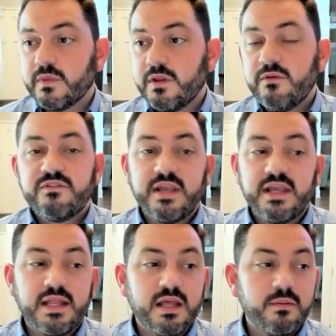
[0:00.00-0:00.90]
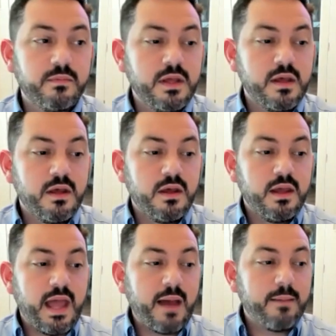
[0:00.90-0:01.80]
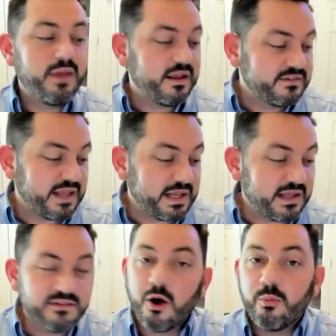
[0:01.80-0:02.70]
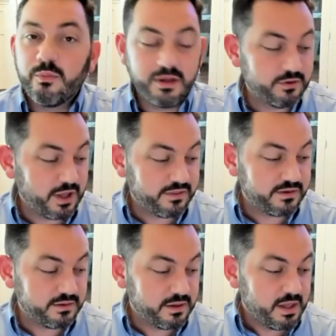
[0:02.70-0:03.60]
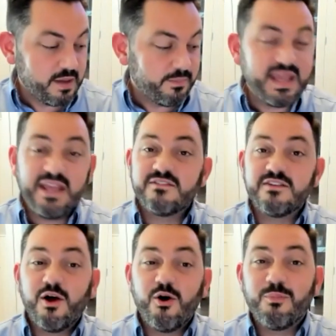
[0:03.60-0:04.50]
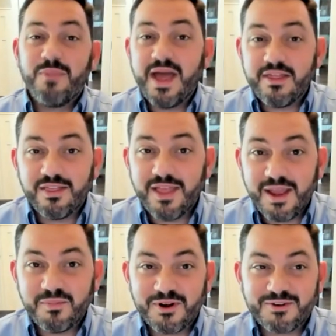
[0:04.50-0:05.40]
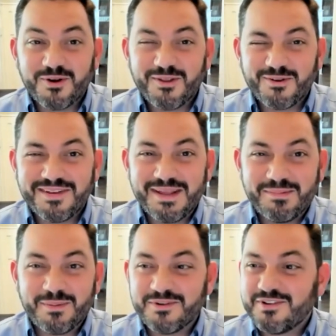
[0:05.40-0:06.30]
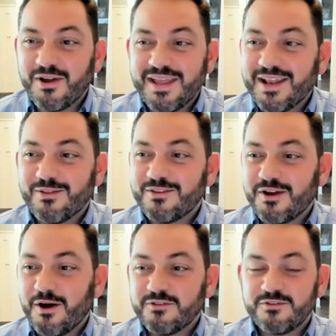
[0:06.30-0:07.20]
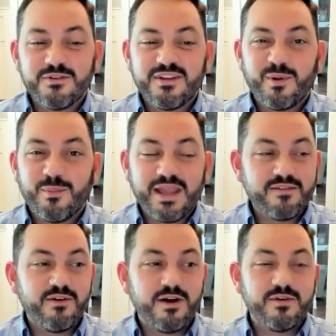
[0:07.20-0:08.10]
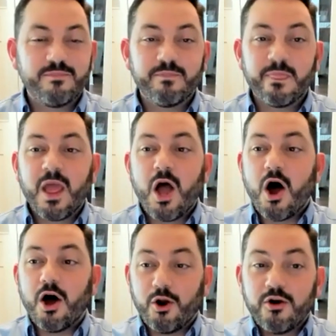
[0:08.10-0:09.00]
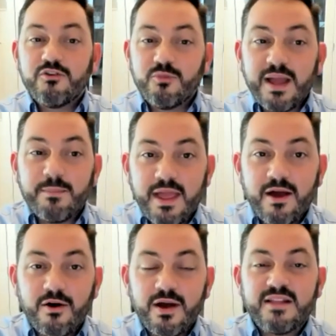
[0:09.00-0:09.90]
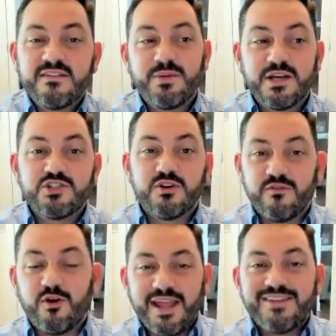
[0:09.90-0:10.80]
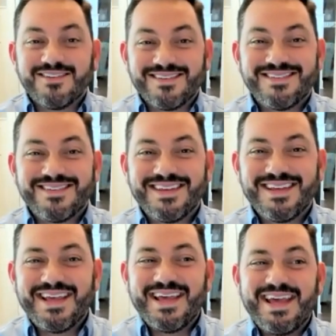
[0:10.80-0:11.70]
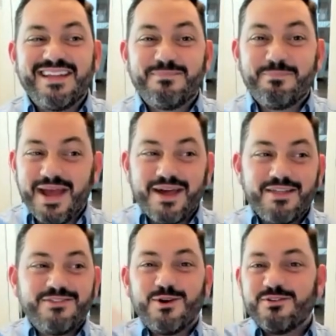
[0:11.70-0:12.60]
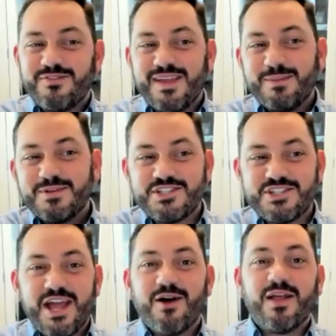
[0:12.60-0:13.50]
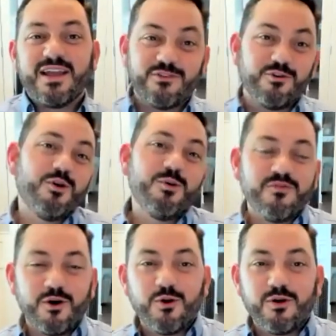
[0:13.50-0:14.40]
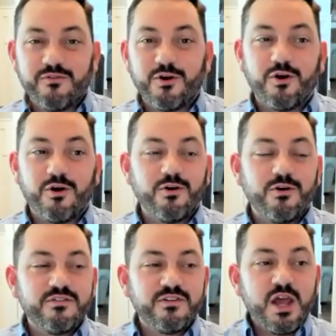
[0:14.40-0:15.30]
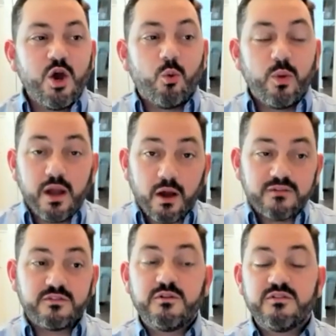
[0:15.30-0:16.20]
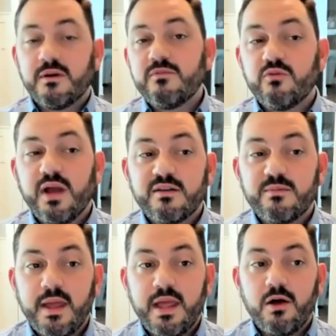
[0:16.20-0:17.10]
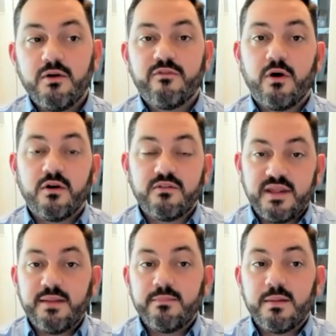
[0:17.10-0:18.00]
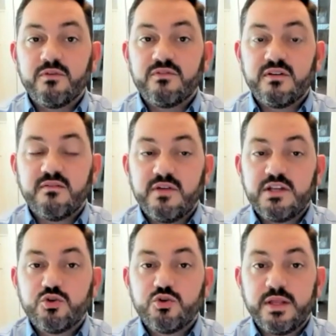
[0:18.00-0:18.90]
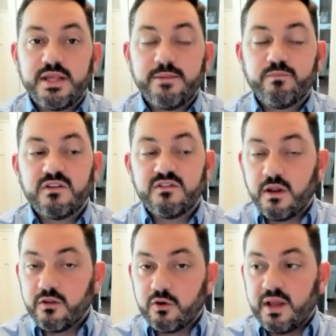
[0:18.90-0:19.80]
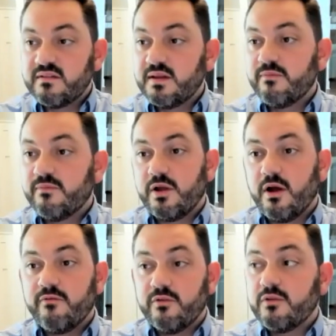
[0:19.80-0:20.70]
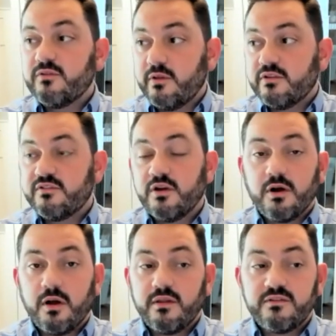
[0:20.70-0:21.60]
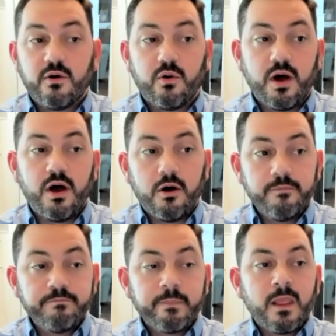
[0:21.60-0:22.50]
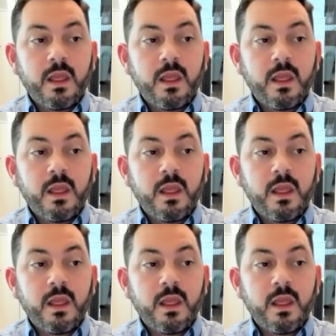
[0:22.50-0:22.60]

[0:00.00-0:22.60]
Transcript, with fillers: You've seen him. I'm not saying he's homely or nothing, but he's no Beth Lambrecht or other team members. Y'all, he ain't on this call, so don't tell him I'm making fun of him. On our direct mail, it's a picture of our agents it's Beth, Josephine, Michelle, like it's a group photo of our girls. We also do some direct mail for our team members individually. This is another great tip for y'all, for those of you that stuck on this whole call.